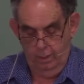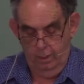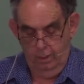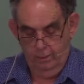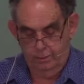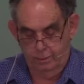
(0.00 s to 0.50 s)

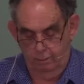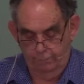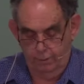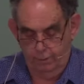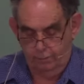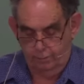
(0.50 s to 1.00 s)
Self
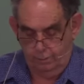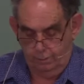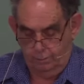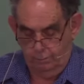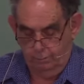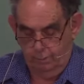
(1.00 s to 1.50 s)

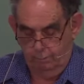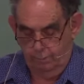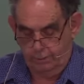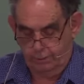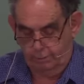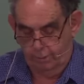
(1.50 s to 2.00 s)
control,
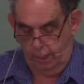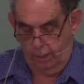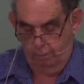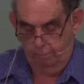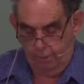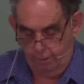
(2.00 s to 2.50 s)
restraint,
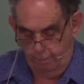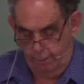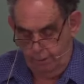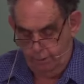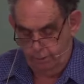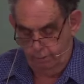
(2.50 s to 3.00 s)

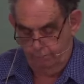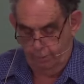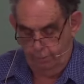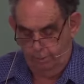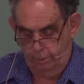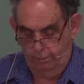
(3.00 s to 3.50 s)
moderation for the
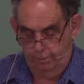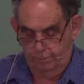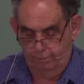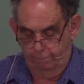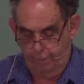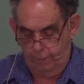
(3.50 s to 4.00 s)
purpose
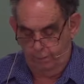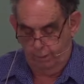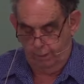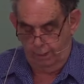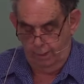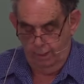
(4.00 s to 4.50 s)
of
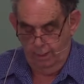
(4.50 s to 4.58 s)
purity